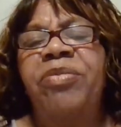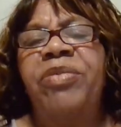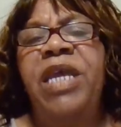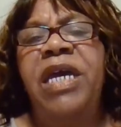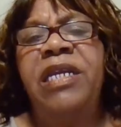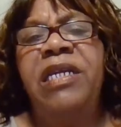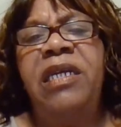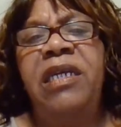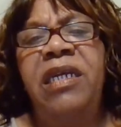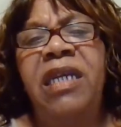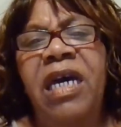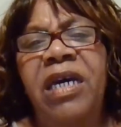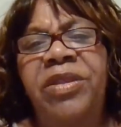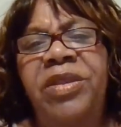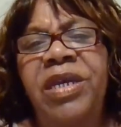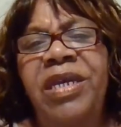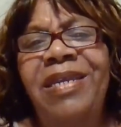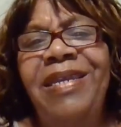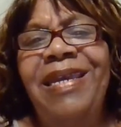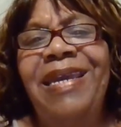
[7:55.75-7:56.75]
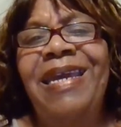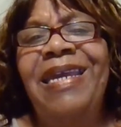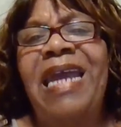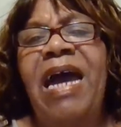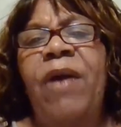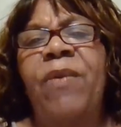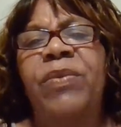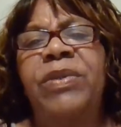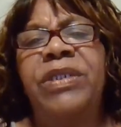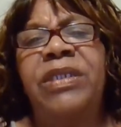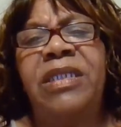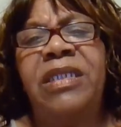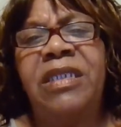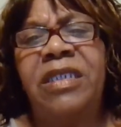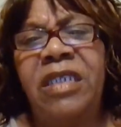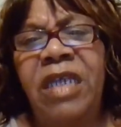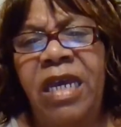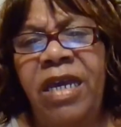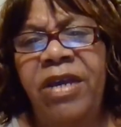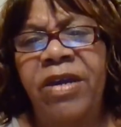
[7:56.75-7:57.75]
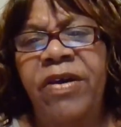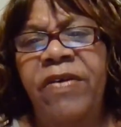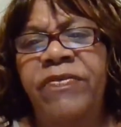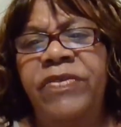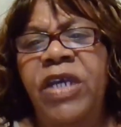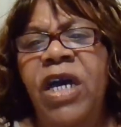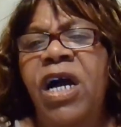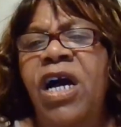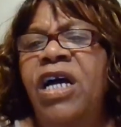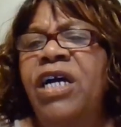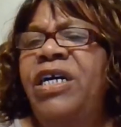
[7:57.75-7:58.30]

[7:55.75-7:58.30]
that nothing in ourselves